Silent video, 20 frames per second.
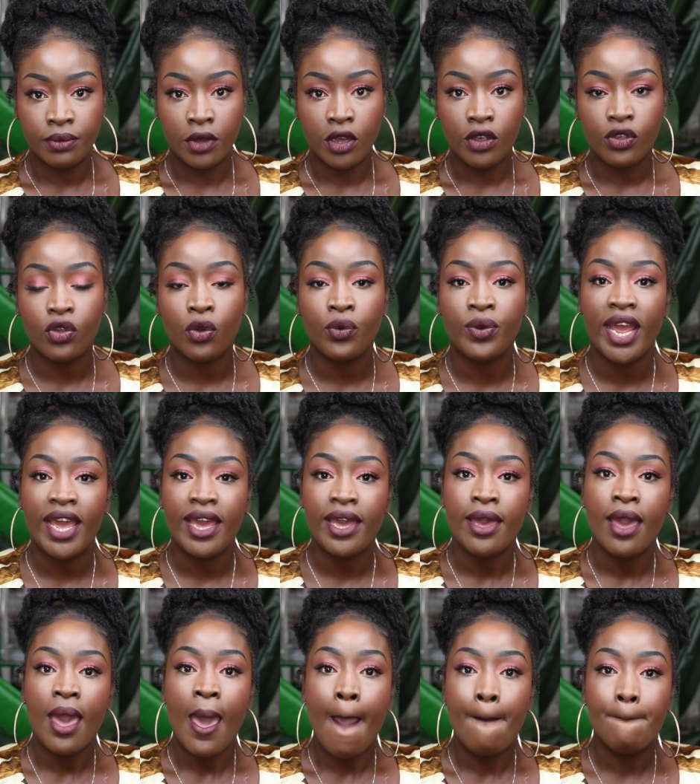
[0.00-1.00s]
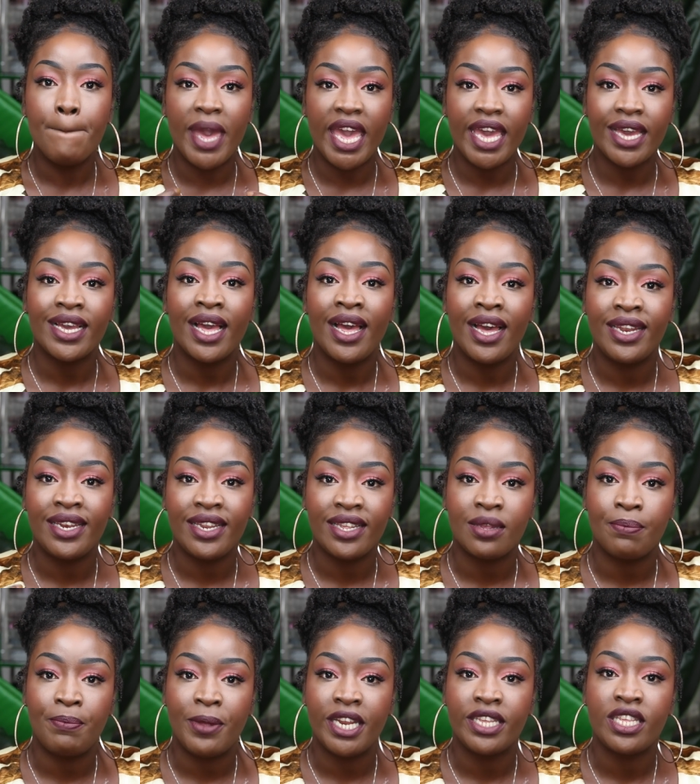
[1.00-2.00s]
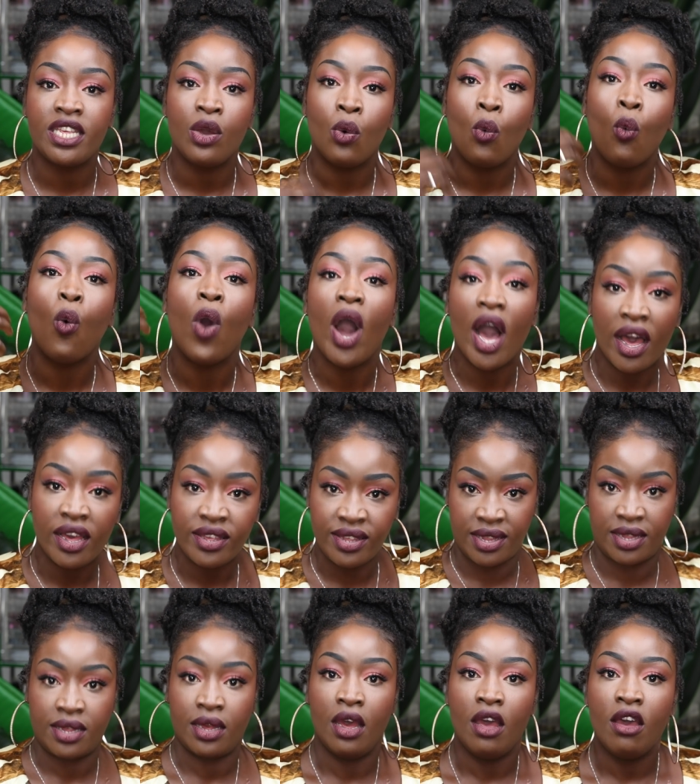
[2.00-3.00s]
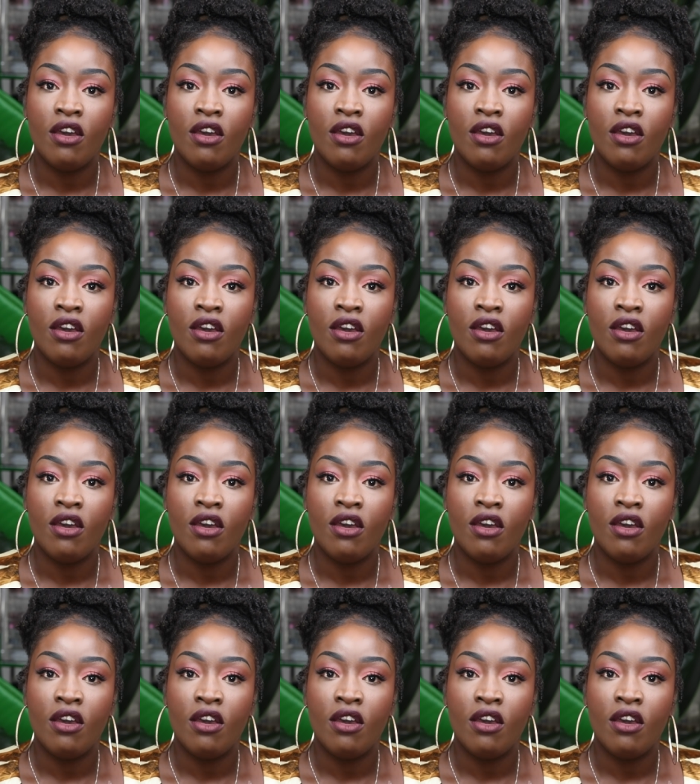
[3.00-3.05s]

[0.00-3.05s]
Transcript: So they made her disability worse